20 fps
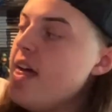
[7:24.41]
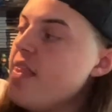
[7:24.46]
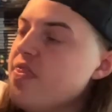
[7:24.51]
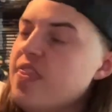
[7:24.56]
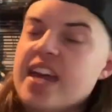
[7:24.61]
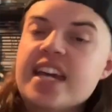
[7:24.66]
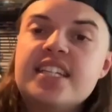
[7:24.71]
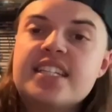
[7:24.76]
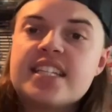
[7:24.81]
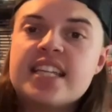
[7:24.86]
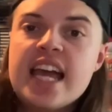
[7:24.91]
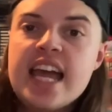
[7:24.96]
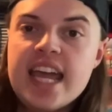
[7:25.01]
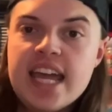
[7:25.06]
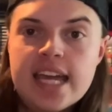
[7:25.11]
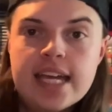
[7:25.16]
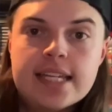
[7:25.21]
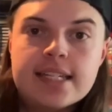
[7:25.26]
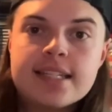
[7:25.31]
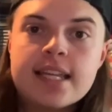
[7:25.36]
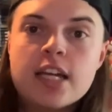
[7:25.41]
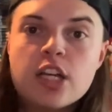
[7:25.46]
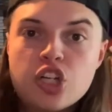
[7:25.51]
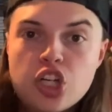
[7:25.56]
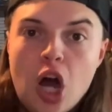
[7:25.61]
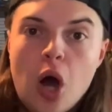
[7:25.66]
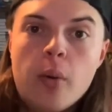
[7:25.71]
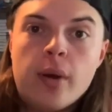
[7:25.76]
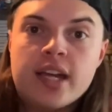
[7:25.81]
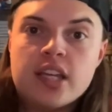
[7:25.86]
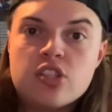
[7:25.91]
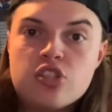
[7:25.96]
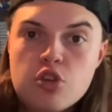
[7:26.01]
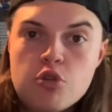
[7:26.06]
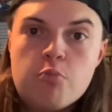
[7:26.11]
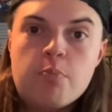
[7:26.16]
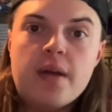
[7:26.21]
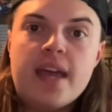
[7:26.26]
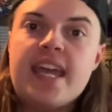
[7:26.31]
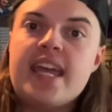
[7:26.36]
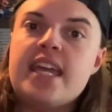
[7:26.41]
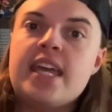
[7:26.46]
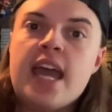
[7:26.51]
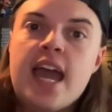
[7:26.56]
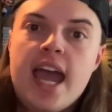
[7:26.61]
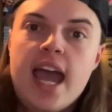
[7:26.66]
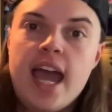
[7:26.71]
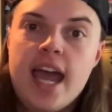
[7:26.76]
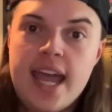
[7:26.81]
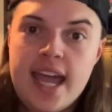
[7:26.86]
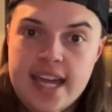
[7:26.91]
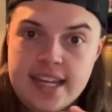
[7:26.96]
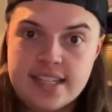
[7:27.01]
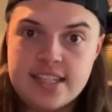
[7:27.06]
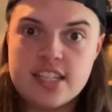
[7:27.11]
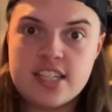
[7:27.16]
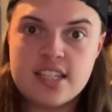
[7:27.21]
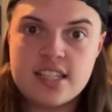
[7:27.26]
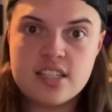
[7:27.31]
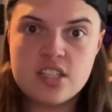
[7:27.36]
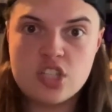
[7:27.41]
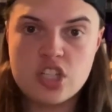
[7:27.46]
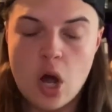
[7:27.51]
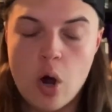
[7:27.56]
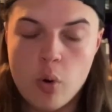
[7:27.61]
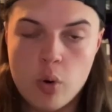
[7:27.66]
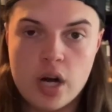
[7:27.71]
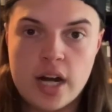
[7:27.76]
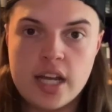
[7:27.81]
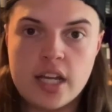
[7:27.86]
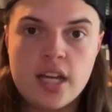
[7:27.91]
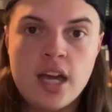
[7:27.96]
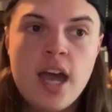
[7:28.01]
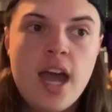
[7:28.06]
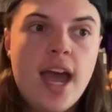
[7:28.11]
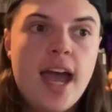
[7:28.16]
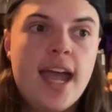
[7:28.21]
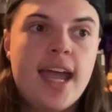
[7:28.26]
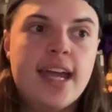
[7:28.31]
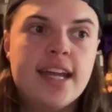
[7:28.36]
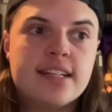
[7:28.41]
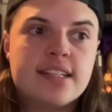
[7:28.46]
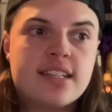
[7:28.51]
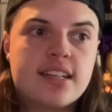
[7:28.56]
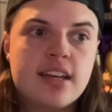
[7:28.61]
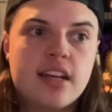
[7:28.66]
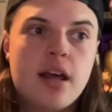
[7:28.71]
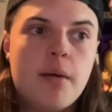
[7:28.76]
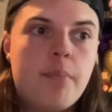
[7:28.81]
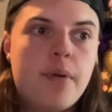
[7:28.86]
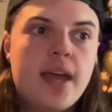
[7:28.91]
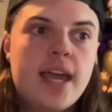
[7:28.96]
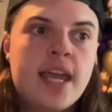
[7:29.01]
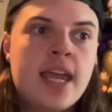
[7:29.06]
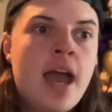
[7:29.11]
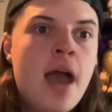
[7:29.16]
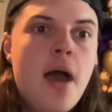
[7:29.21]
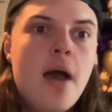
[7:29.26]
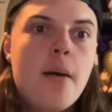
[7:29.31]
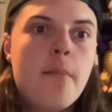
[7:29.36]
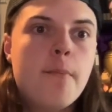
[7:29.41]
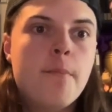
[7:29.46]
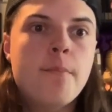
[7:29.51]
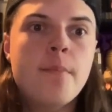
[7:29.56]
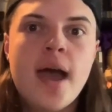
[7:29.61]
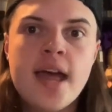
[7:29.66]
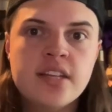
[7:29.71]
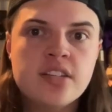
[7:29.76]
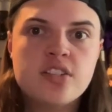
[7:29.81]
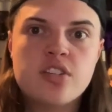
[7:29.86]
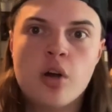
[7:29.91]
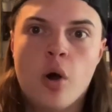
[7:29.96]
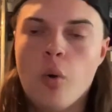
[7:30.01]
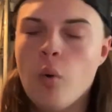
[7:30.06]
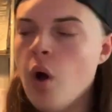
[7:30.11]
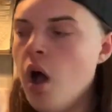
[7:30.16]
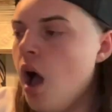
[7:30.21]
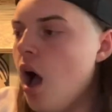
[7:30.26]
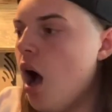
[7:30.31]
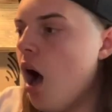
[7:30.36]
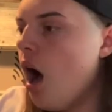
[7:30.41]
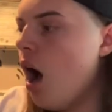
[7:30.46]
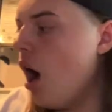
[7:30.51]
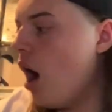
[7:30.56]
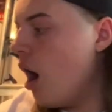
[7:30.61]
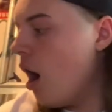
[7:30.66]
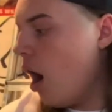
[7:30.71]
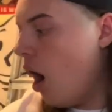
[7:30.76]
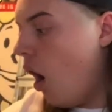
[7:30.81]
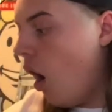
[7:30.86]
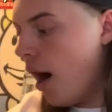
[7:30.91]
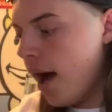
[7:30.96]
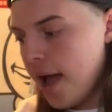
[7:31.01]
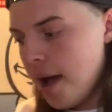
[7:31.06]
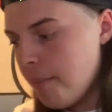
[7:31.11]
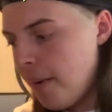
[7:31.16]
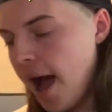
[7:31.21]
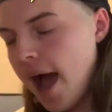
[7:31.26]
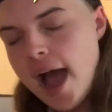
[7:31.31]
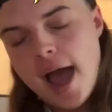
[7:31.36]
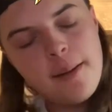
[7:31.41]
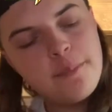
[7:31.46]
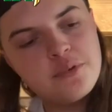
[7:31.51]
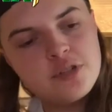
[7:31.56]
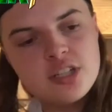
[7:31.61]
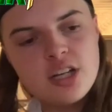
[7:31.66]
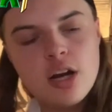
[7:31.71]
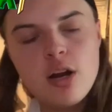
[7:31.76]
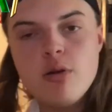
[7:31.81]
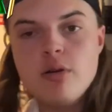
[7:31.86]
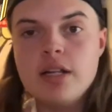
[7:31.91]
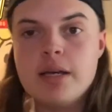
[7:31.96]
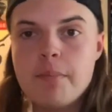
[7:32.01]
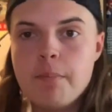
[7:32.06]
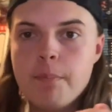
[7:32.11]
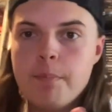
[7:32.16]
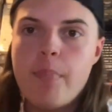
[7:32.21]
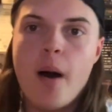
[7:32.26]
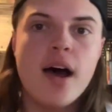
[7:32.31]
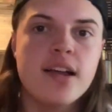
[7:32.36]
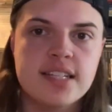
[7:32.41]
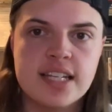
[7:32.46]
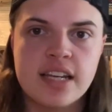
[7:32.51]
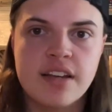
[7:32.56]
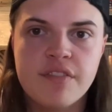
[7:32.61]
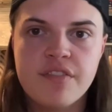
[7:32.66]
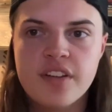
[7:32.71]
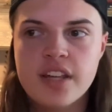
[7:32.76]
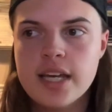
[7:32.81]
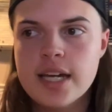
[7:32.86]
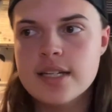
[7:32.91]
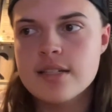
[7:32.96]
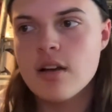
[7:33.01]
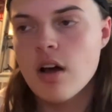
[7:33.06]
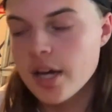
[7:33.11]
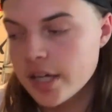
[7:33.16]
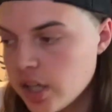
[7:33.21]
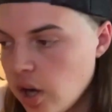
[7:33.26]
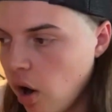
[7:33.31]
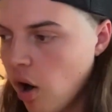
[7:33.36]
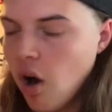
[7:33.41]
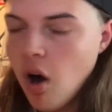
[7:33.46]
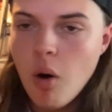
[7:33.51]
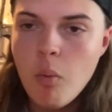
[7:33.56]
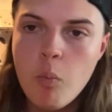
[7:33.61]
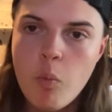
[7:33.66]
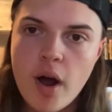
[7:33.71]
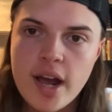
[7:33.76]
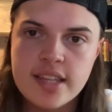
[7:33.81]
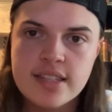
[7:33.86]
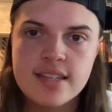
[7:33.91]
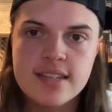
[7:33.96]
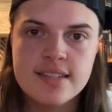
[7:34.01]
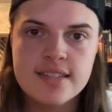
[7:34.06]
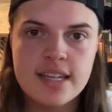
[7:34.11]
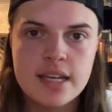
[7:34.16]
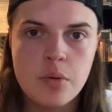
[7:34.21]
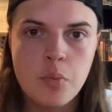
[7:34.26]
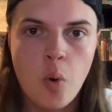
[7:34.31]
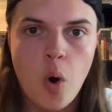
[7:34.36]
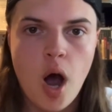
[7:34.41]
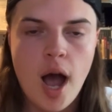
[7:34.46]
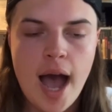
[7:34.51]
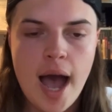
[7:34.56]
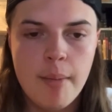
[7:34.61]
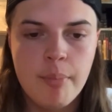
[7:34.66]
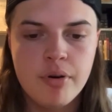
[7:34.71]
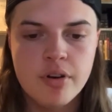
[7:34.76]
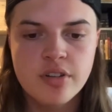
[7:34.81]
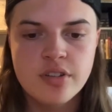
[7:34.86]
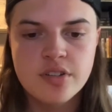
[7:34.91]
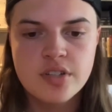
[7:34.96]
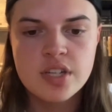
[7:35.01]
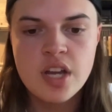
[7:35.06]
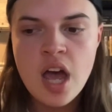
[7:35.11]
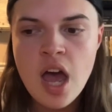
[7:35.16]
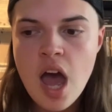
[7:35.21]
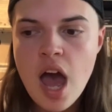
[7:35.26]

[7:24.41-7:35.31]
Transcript: This is going to be historic. It's going to be mental. I am absolutely buzzing for this. I can't wait to see what happens.